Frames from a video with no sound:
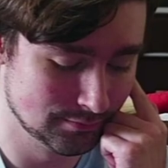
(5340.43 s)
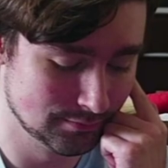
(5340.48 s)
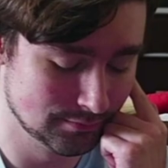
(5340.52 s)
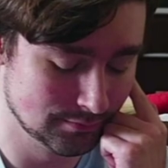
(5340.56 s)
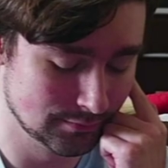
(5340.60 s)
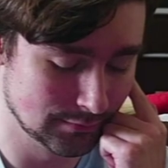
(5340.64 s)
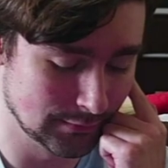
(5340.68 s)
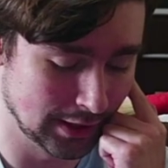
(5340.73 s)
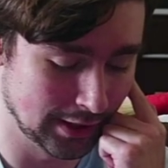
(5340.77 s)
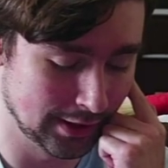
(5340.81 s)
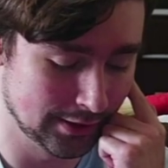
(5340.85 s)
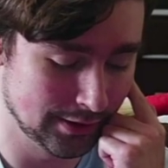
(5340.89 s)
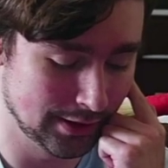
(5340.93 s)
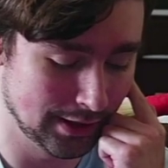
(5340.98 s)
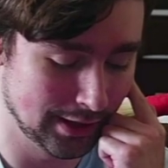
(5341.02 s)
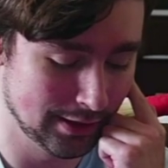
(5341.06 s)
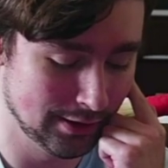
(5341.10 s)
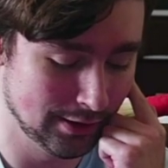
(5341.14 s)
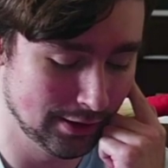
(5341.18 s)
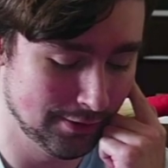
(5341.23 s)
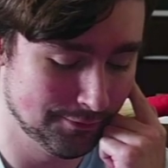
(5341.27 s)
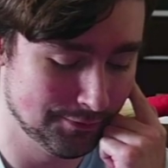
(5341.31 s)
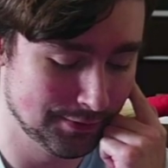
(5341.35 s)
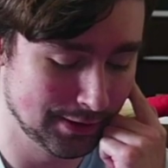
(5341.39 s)
I, I
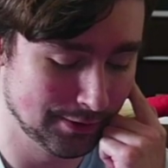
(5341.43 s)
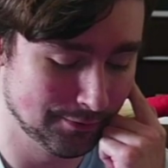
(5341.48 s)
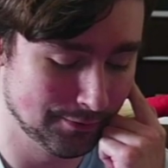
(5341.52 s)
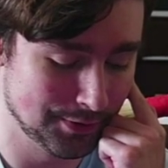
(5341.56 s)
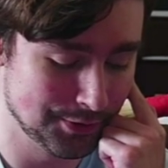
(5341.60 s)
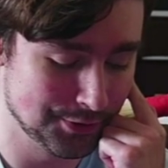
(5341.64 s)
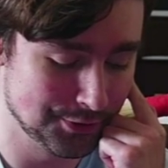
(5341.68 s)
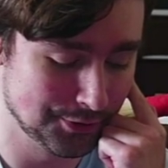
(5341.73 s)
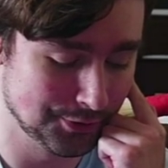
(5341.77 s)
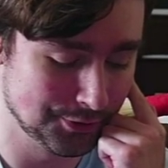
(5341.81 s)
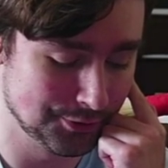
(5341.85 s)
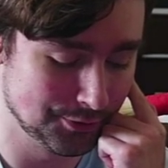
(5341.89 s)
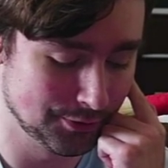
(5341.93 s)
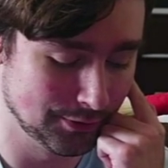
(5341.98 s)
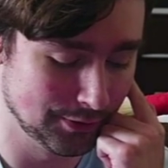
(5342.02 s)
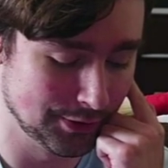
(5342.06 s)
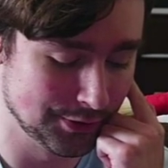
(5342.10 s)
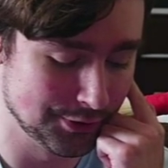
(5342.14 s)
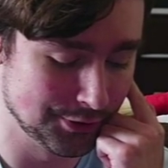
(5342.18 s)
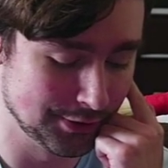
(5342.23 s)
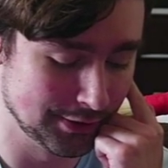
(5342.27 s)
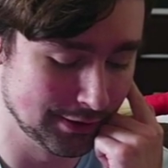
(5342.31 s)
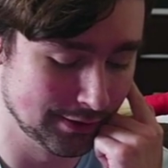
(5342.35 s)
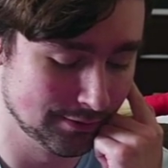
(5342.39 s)
love the original
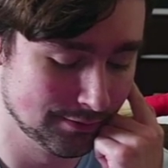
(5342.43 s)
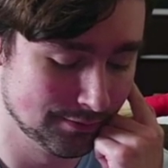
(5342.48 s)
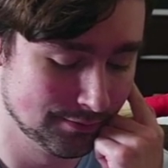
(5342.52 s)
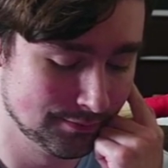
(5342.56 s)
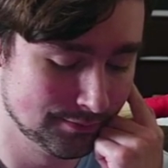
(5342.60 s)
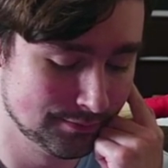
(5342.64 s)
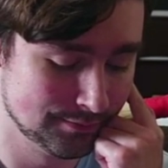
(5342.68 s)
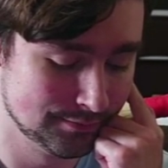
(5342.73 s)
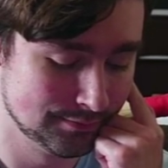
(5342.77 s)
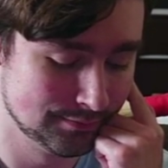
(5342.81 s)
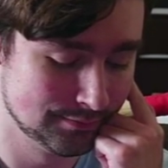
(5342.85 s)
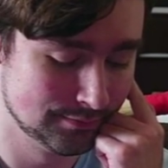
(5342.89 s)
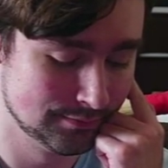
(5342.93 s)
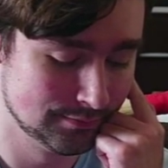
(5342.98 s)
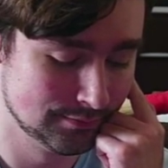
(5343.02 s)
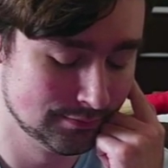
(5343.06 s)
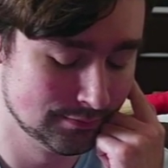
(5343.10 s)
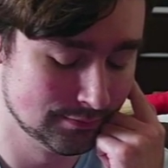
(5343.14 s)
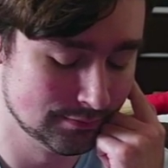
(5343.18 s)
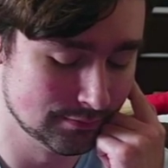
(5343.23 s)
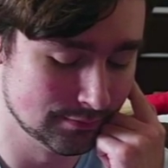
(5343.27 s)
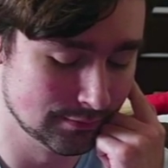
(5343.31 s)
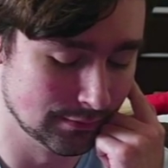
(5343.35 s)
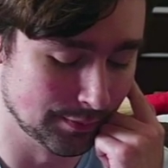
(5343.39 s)
trilogy
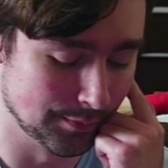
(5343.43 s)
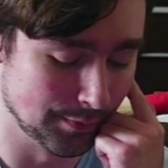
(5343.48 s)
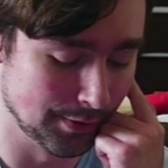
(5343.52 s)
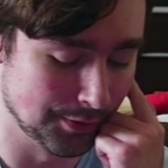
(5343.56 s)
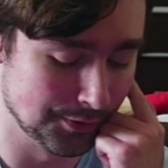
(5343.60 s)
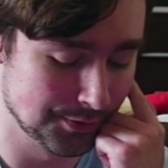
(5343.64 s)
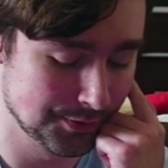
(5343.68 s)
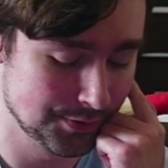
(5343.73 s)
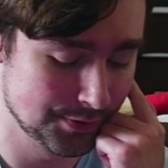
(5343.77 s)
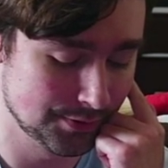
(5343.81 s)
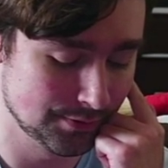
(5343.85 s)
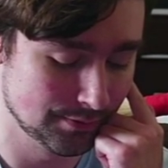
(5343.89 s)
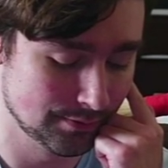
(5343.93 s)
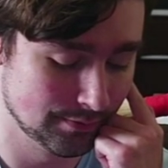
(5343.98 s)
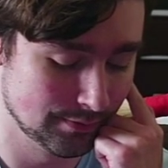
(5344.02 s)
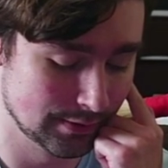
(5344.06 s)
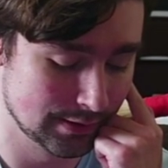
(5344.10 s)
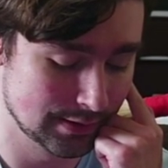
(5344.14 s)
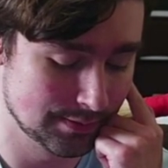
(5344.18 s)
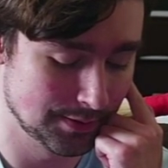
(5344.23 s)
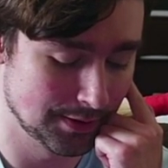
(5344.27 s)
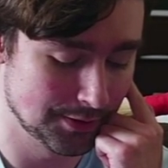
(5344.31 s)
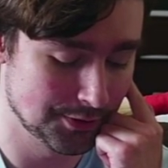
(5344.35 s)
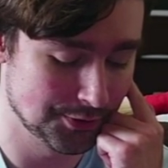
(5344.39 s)
the most,
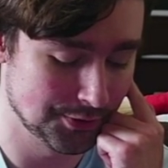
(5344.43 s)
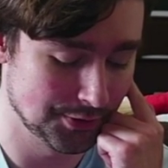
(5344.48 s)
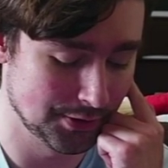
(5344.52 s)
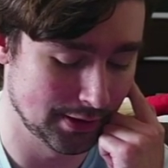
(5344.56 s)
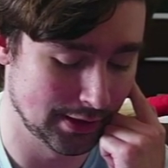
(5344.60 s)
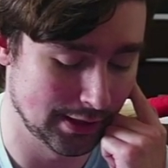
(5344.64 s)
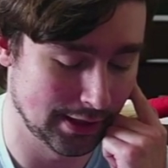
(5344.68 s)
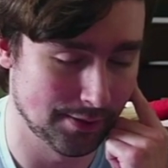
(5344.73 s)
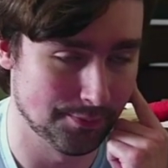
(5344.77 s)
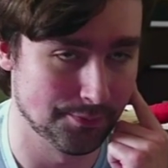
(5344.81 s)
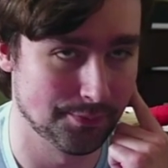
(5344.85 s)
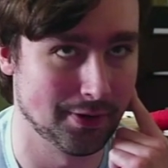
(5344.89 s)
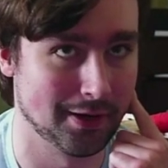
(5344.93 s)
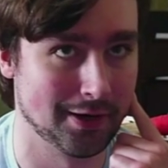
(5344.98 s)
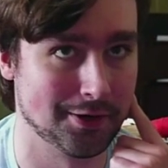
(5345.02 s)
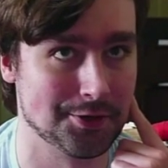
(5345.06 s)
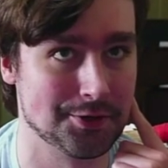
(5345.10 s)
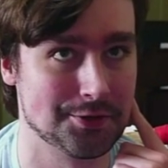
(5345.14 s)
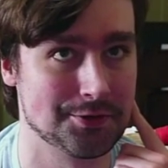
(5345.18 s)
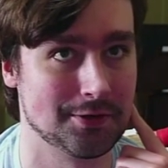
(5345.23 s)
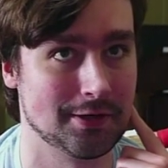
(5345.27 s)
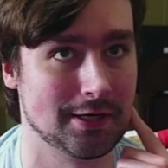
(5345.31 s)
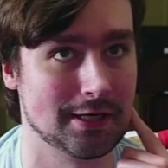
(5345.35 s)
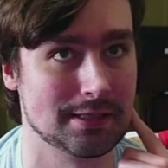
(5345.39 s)
especially The Empire
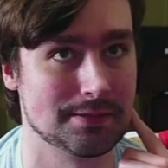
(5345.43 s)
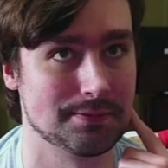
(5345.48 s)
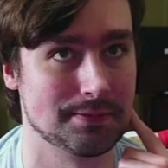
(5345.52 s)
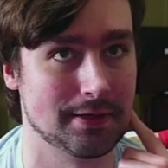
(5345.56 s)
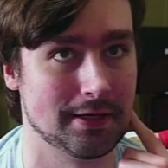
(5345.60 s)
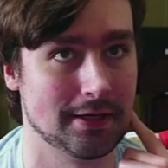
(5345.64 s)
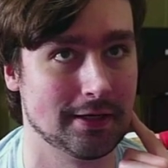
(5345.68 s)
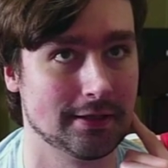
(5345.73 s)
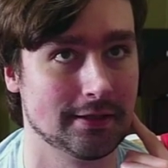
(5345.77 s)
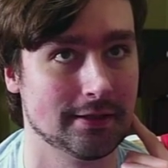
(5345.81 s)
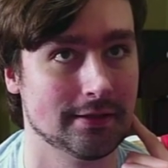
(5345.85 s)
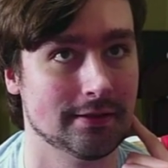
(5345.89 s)
Strikes Back.